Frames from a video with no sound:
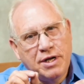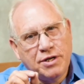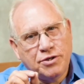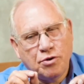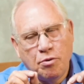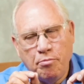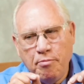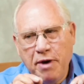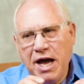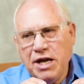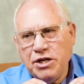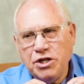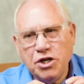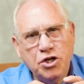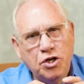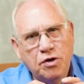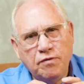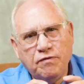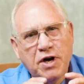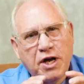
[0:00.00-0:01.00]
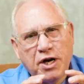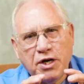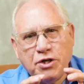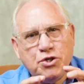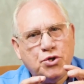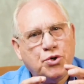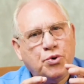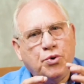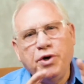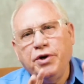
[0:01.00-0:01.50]
So imagine you've got 1
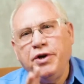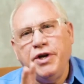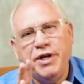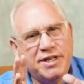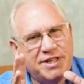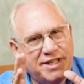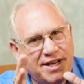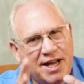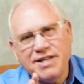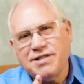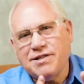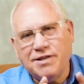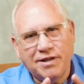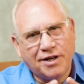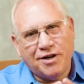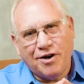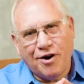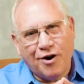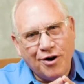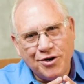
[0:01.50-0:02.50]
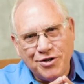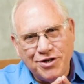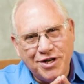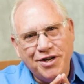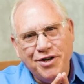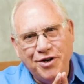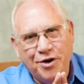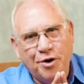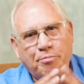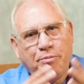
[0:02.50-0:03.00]
trillion Tesla cars
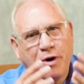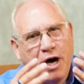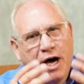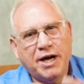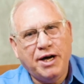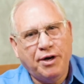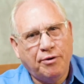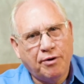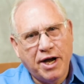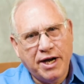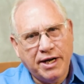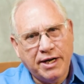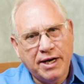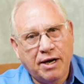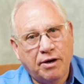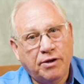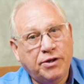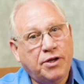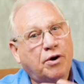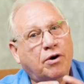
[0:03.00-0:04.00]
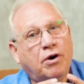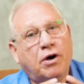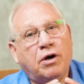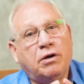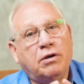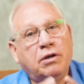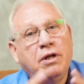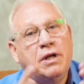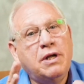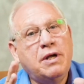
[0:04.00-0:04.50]
in your body right now, and they're
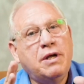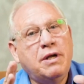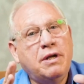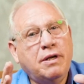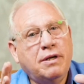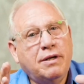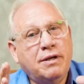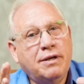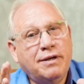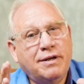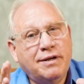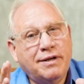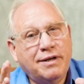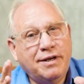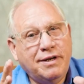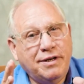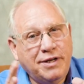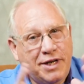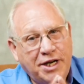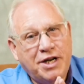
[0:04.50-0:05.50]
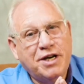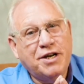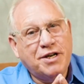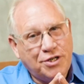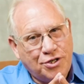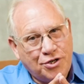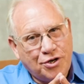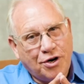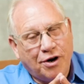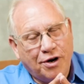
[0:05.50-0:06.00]
all needing
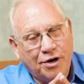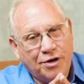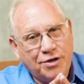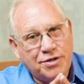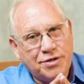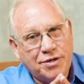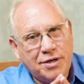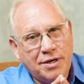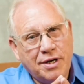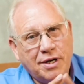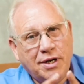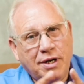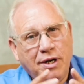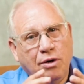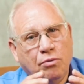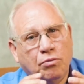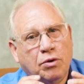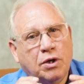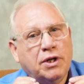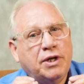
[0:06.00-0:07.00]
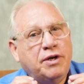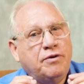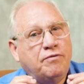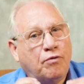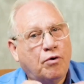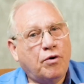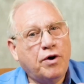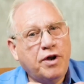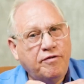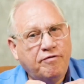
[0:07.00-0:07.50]
a charge. Well, in
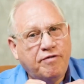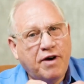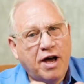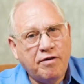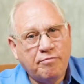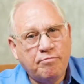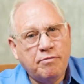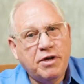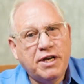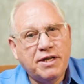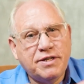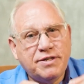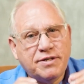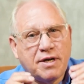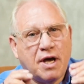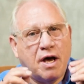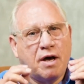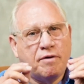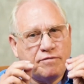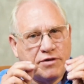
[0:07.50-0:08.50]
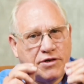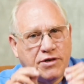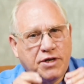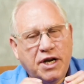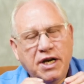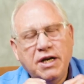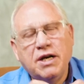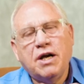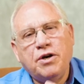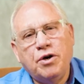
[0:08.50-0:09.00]
45 minutes of
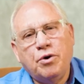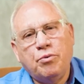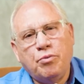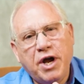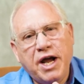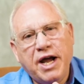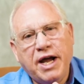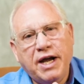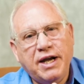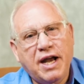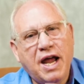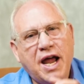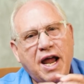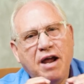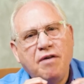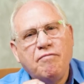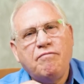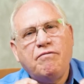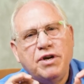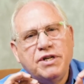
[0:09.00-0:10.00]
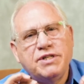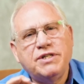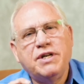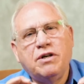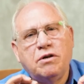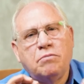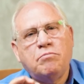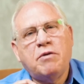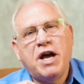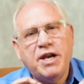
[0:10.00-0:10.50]
sitting under RAIN, every
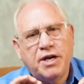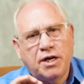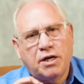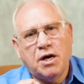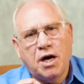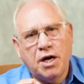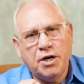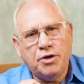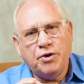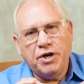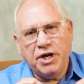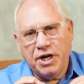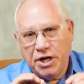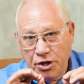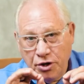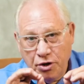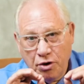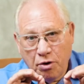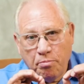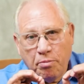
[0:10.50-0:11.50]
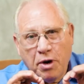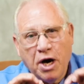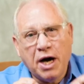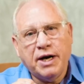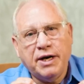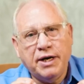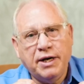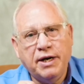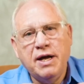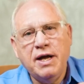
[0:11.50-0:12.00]
single mitochondria in your
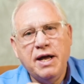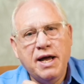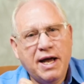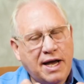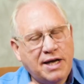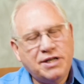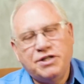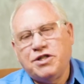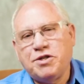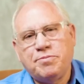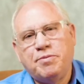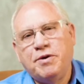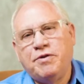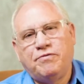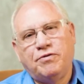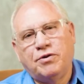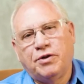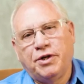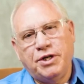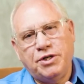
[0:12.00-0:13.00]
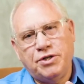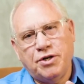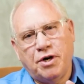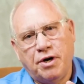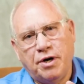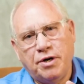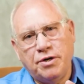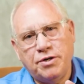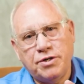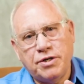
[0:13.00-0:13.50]
body has just been fully
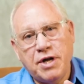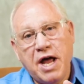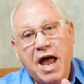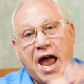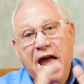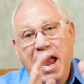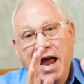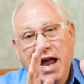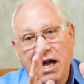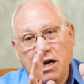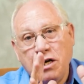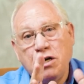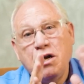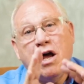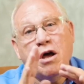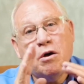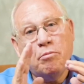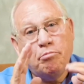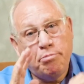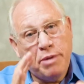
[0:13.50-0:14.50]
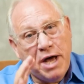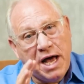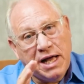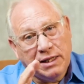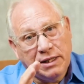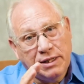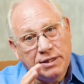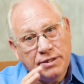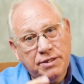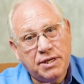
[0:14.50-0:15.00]
charged and
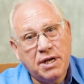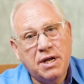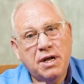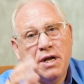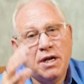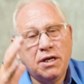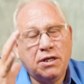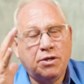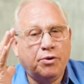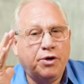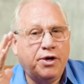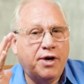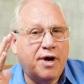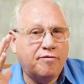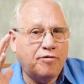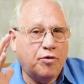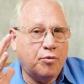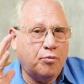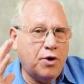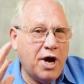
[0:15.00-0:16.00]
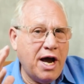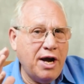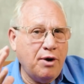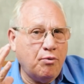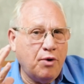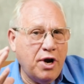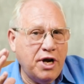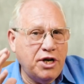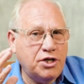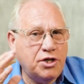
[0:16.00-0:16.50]
balanced to where you have the
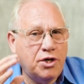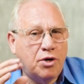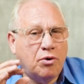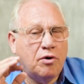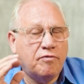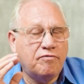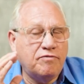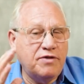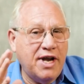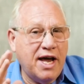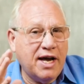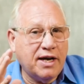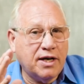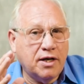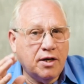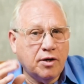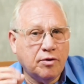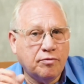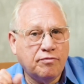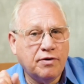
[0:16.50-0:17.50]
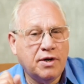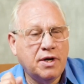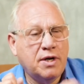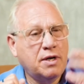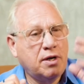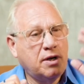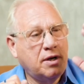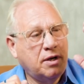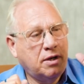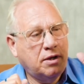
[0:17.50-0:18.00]
right ratio of negative
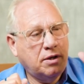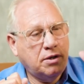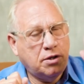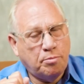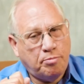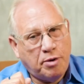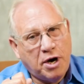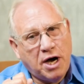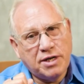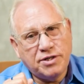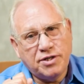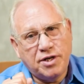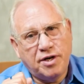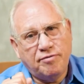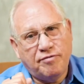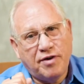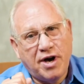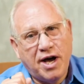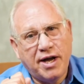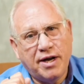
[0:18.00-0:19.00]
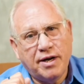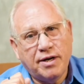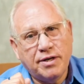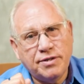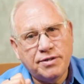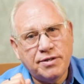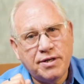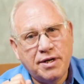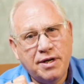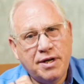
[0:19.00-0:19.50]
to positive
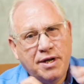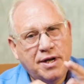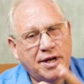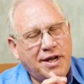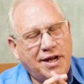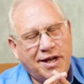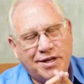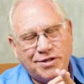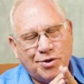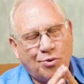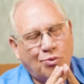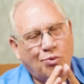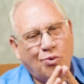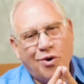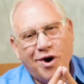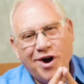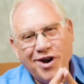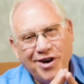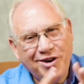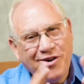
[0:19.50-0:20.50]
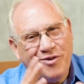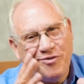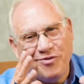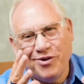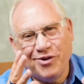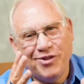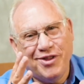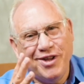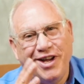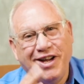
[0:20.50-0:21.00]
ions. It's a
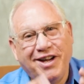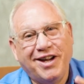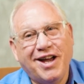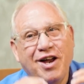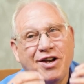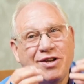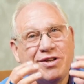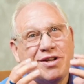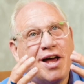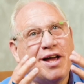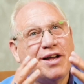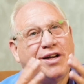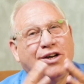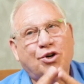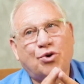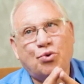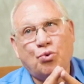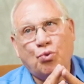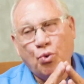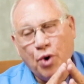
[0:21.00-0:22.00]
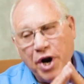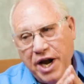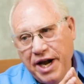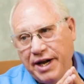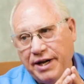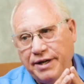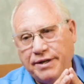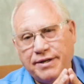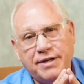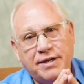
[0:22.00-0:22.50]
wonderful thing, a
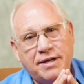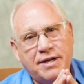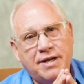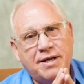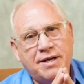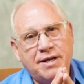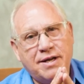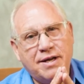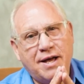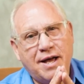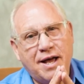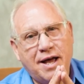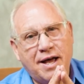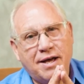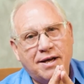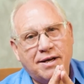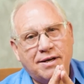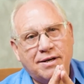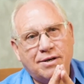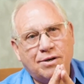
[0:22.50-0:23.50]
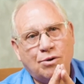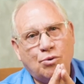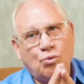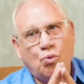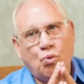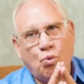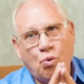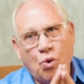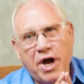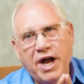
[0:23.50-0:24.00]
great
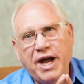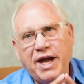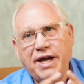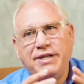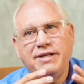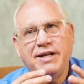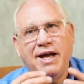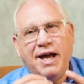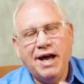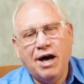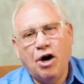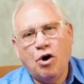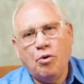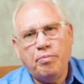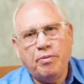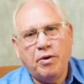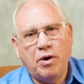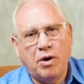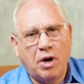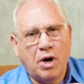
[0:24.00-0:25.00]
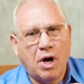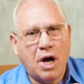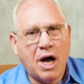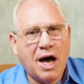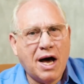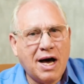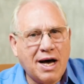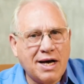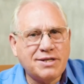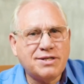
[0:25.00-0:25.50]
way to help
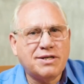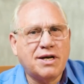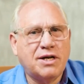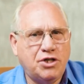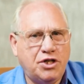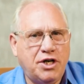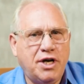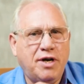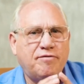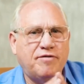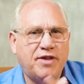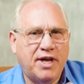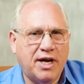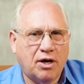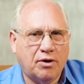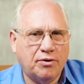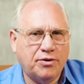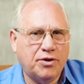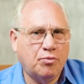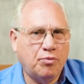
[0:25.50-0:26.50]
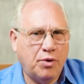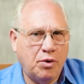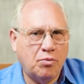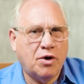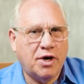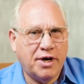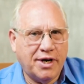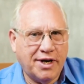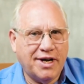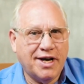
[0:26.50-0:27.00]
us achieve the health that we
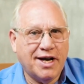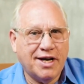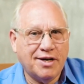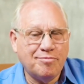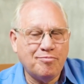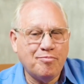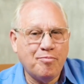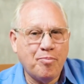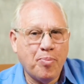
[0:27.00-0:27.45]
want to get.